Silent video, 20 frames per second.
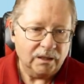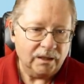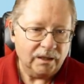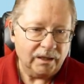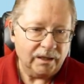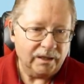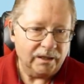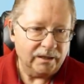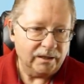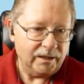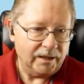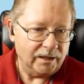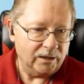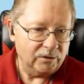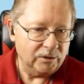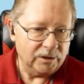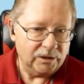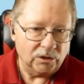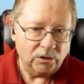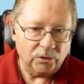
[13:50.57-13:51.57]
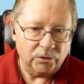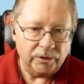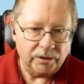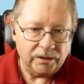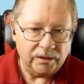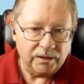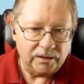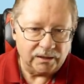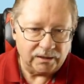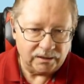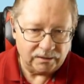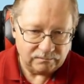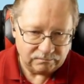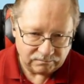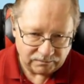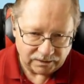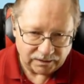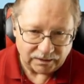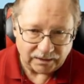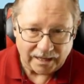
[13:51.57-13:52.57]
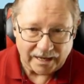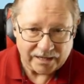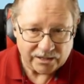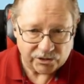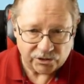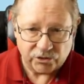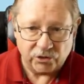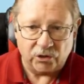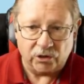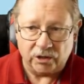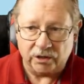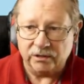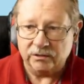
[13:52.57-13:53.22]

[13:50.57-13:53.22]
And now it loaded the last car,